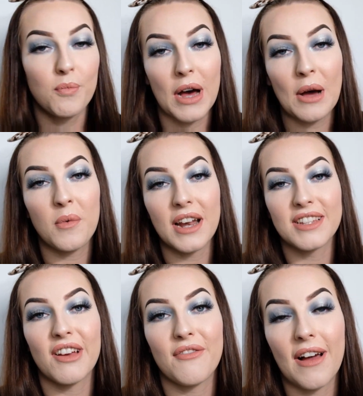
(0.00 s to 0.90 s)
but
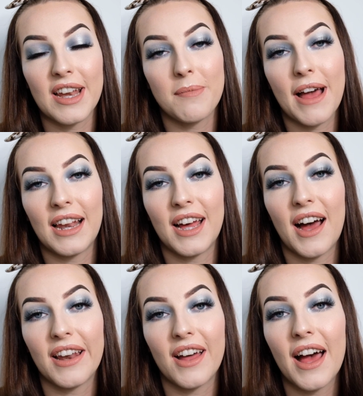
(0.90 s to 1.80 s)
once I find a palette
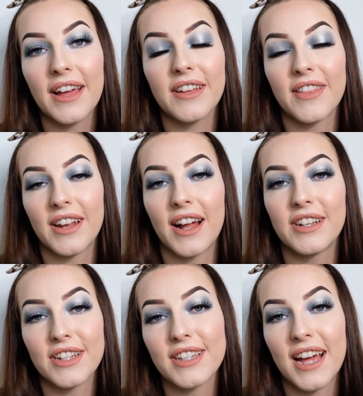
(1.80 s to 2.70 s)
I like, then I
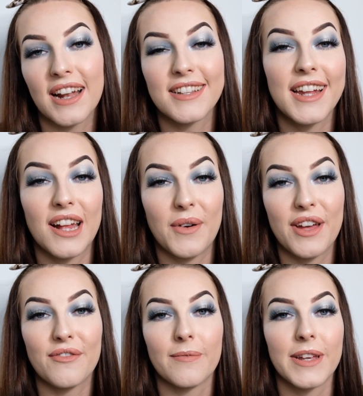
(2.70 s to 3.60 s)
just can't stay away
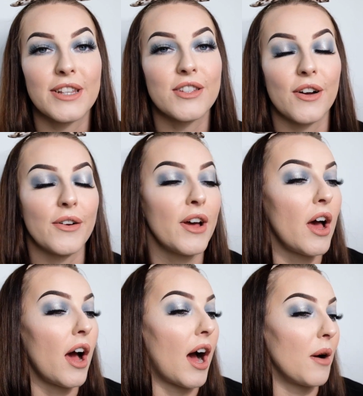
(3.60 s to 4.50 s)
from it. So
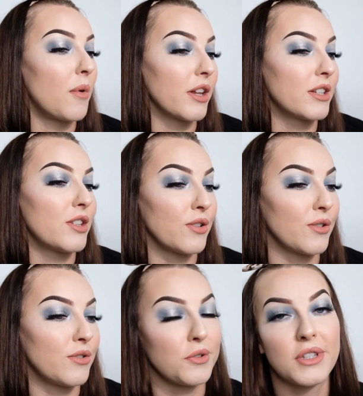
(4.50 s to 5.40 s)
I wanted
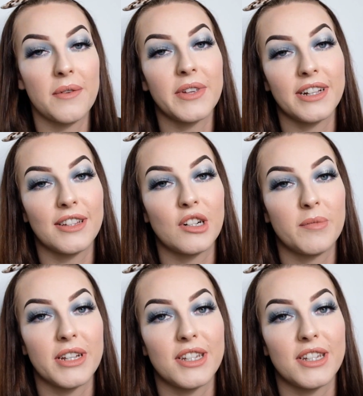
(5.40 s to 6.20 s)
to do something a little bit